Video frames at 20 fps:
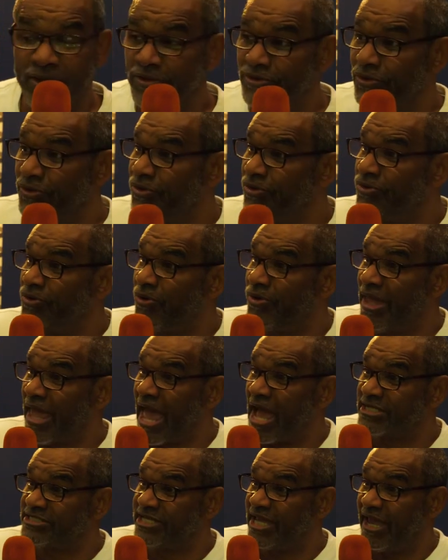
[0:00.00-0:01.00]
do you know they
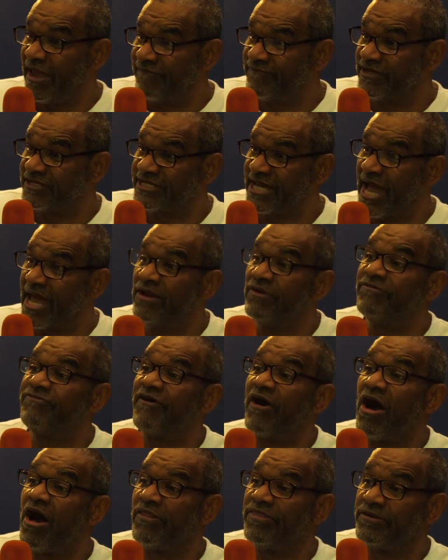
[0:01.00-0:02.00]
actually have the title
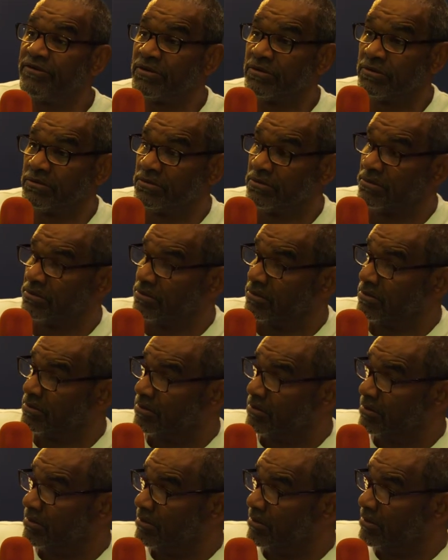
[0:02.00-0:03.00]
father?
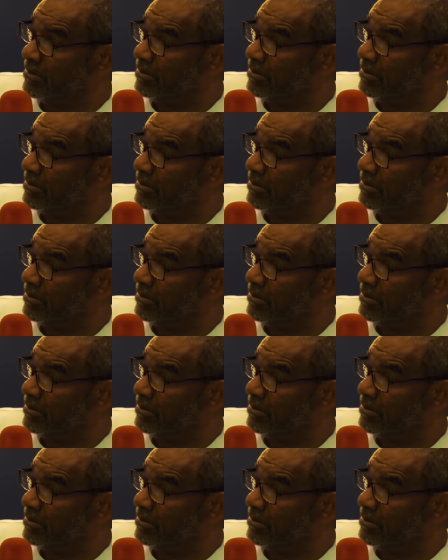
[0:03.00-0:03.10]
Yeah.